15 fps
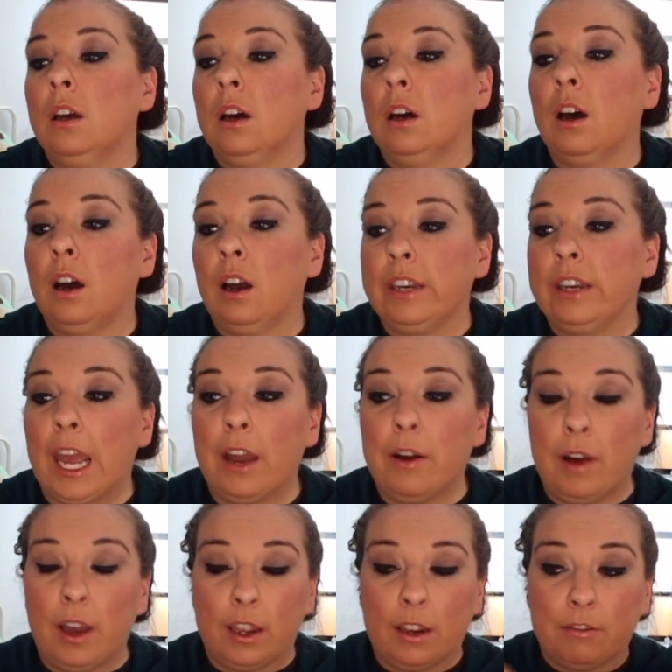Uh,
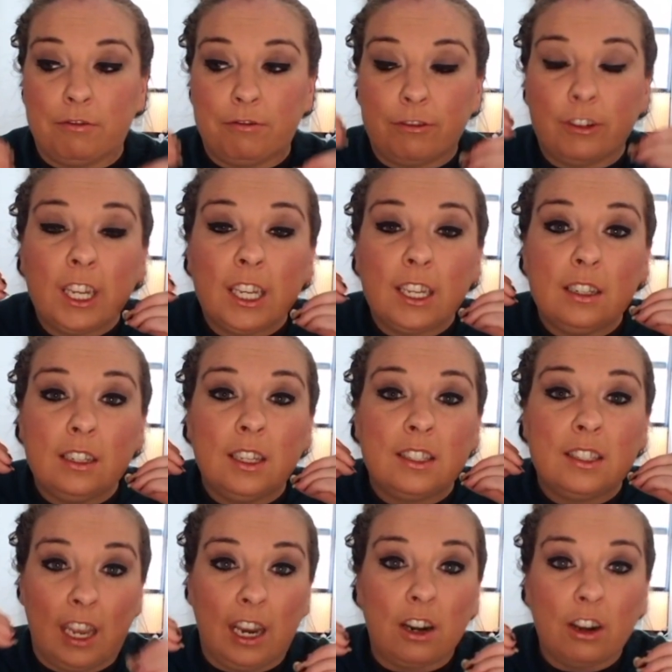now I am freaking
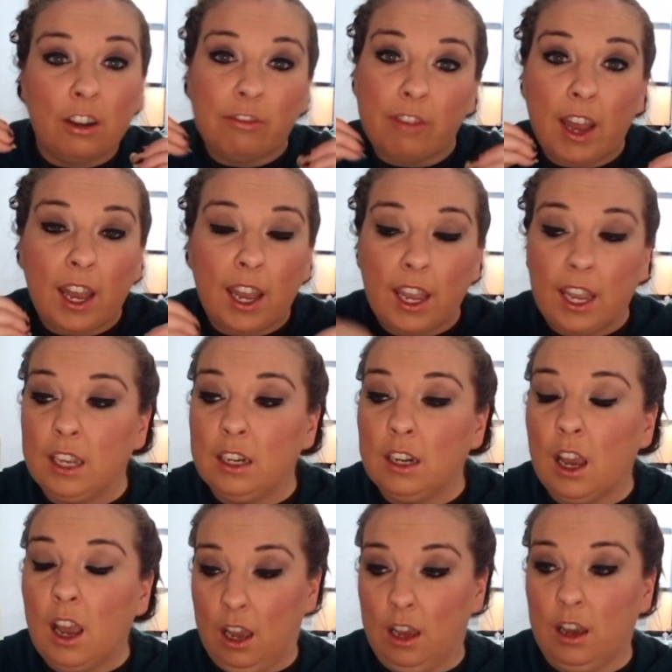
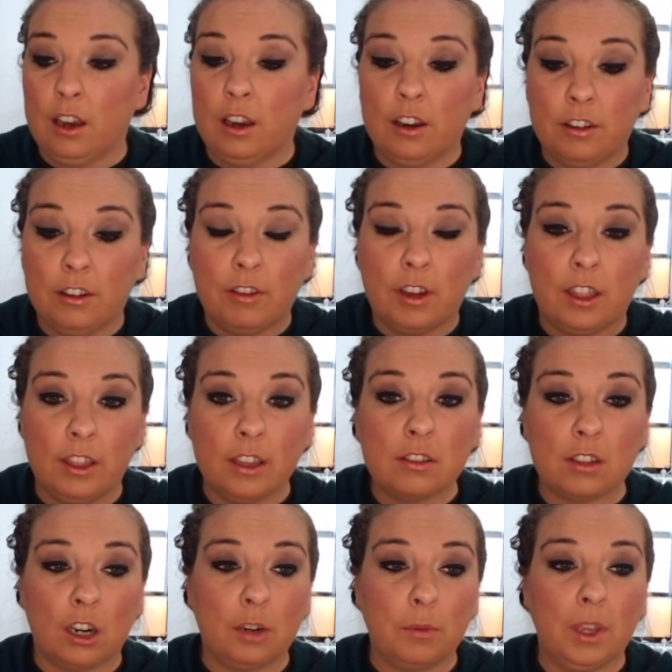terrified of
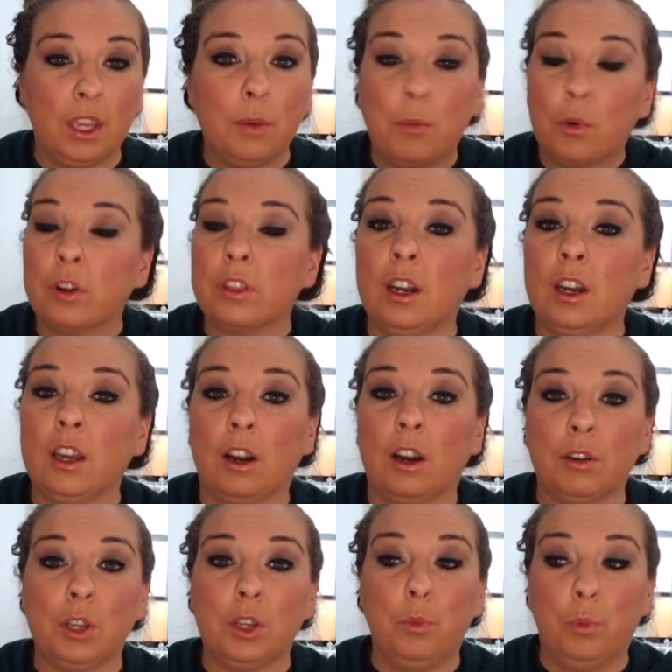this army more I
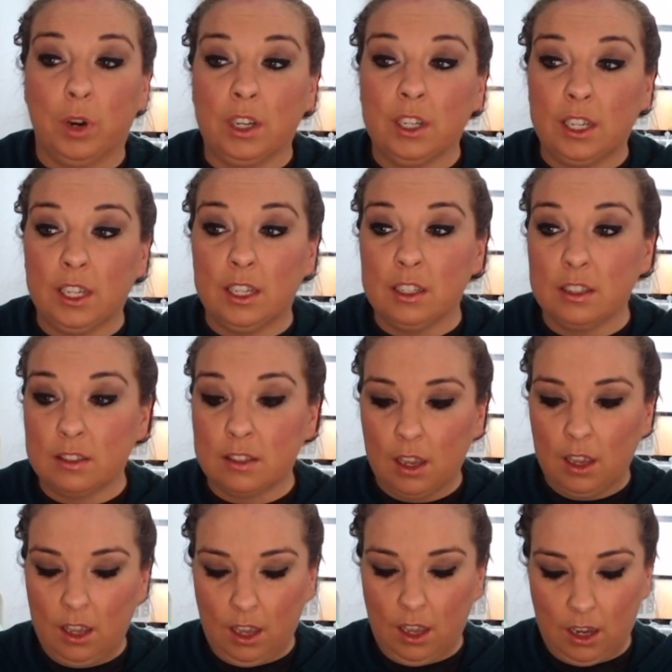already was.
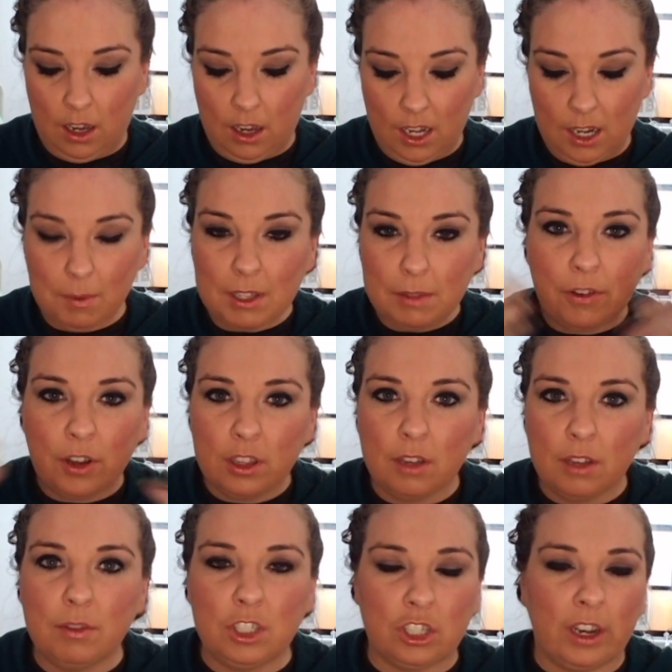Uh, and it makes me fall in
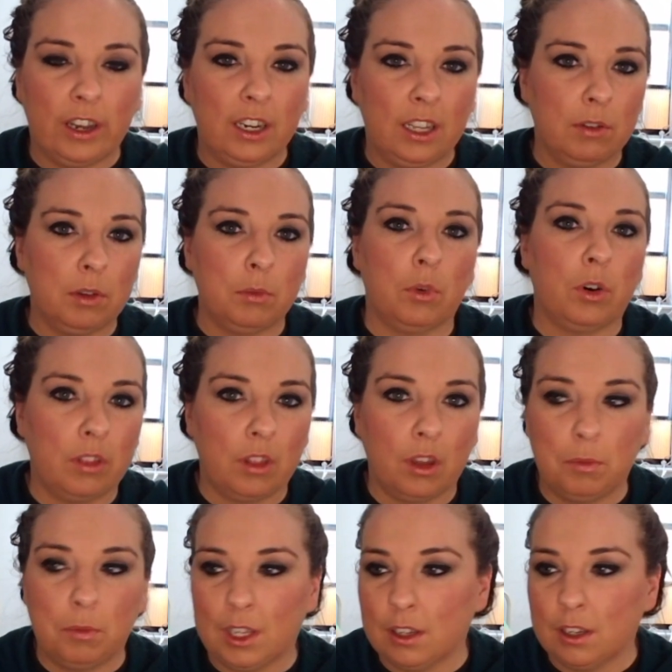love with Jon even more
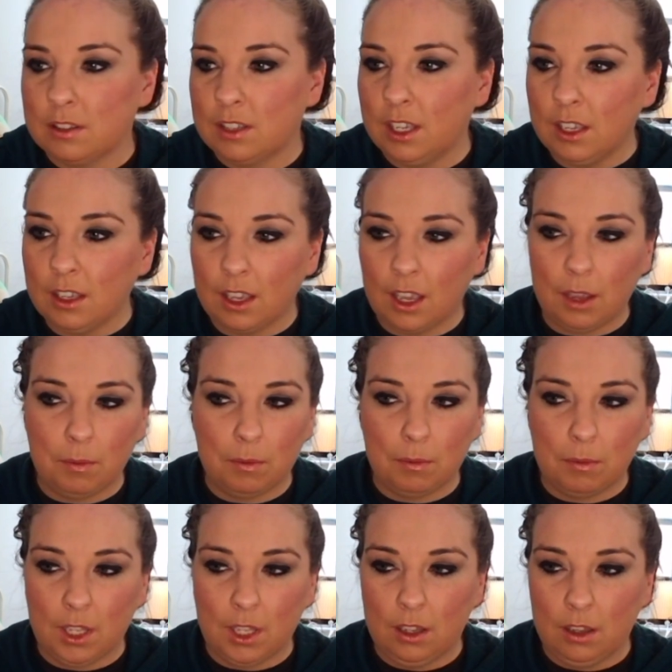though, because he came
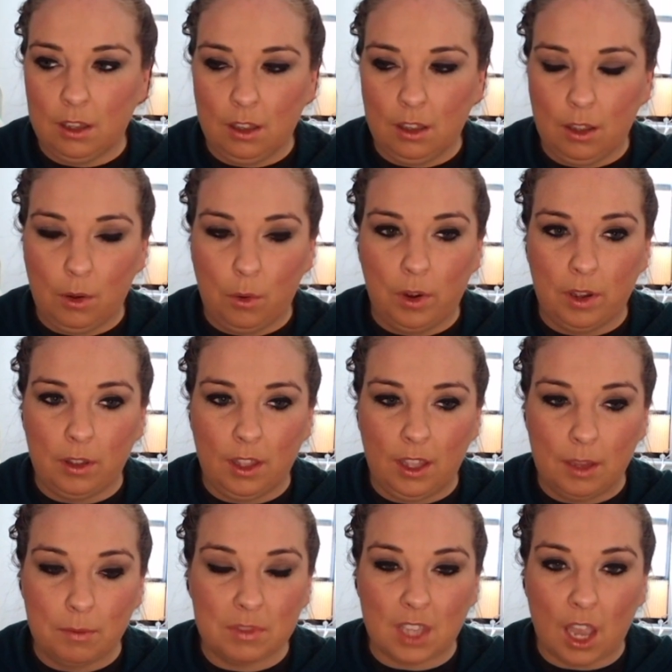with uh,
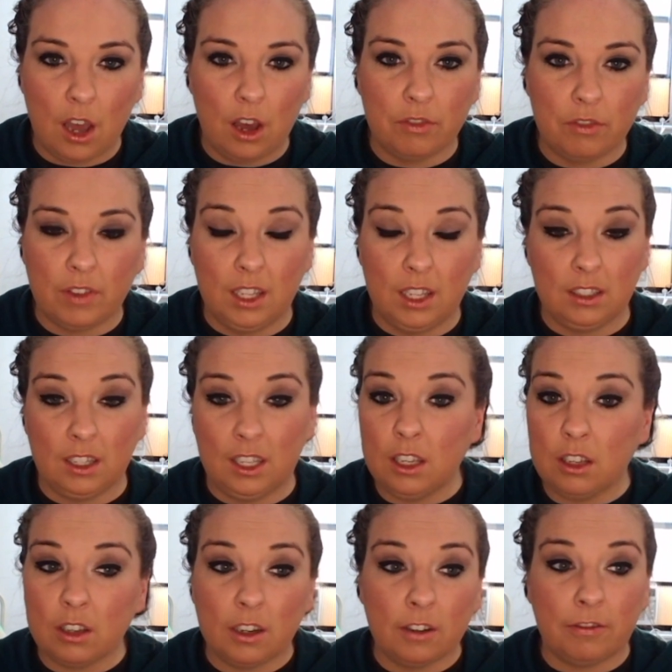himself and
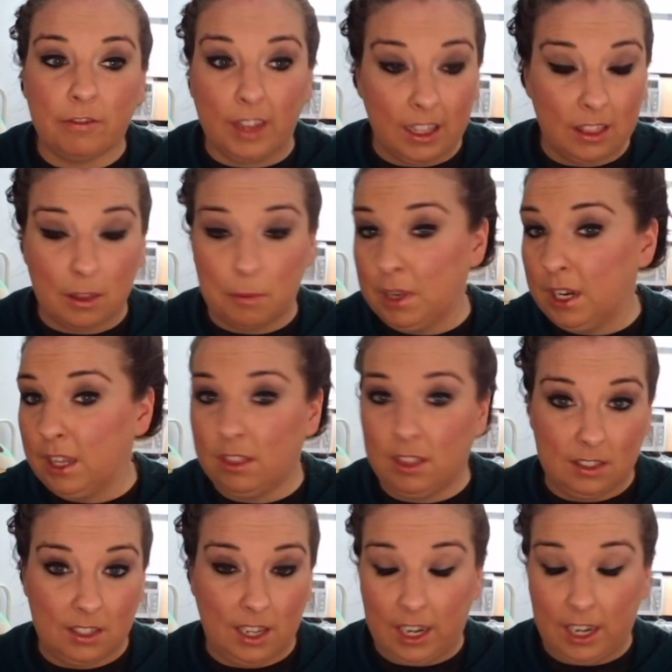he could have fled the minute
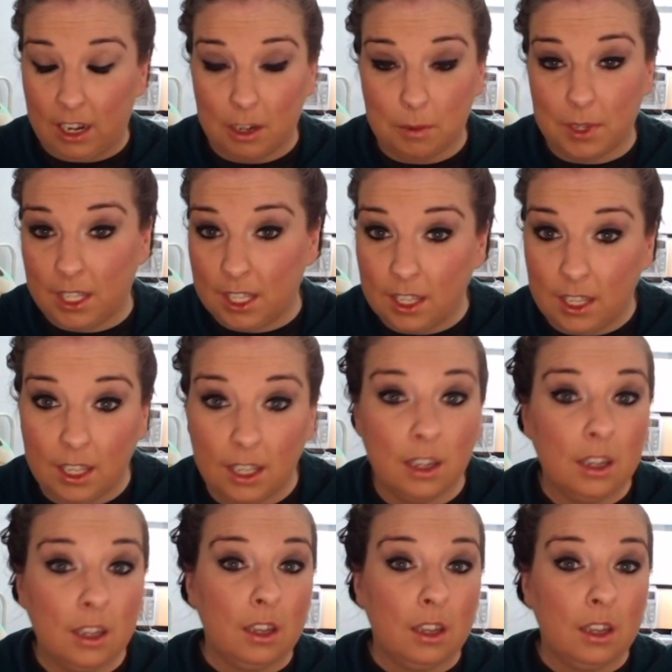things got hairy, but he